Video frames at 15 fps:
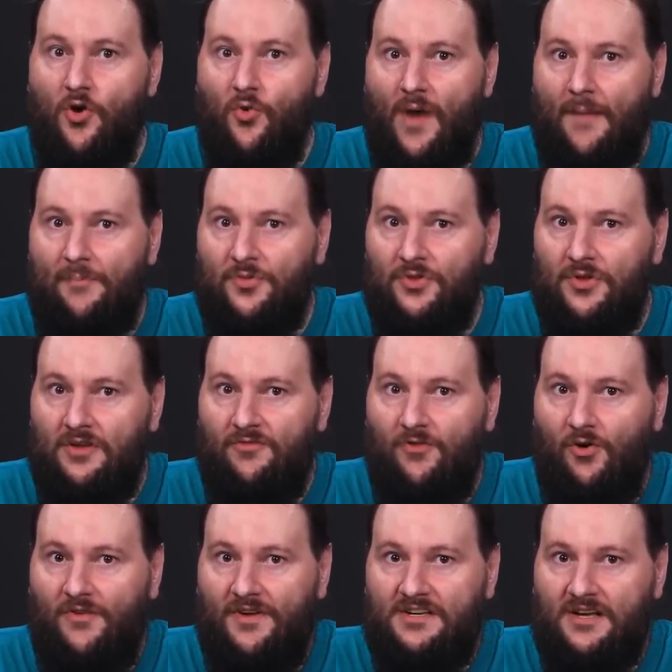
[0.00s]
rapidly
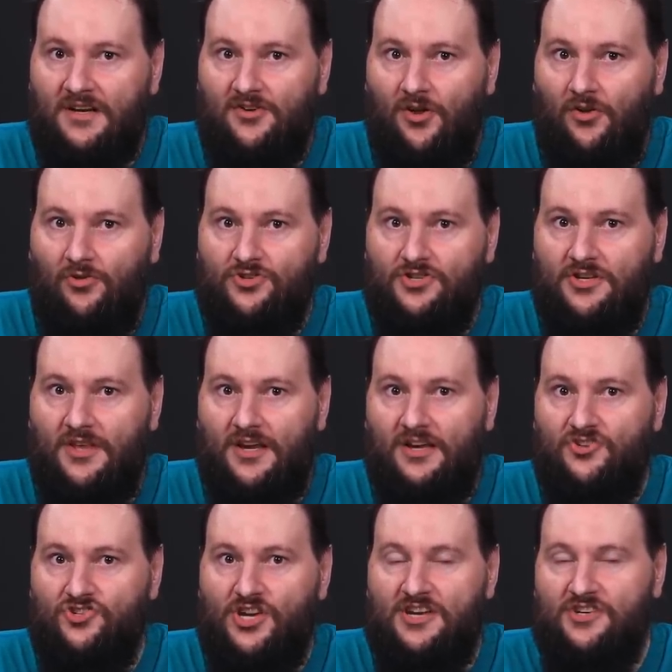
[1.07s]
evolving technology that
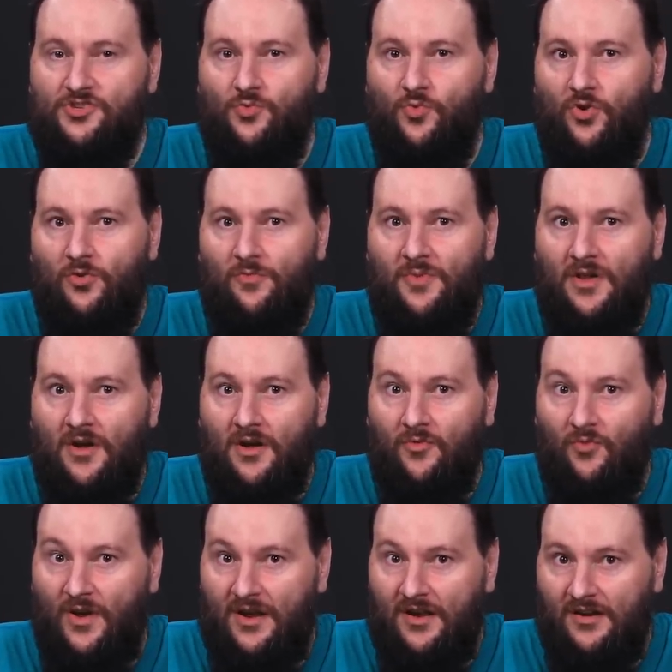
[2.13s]
could change the world
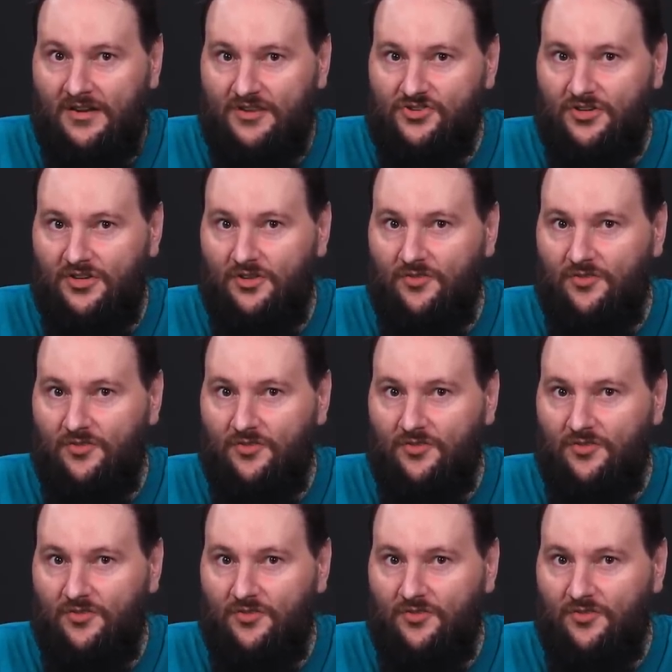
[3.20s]
beyond recognition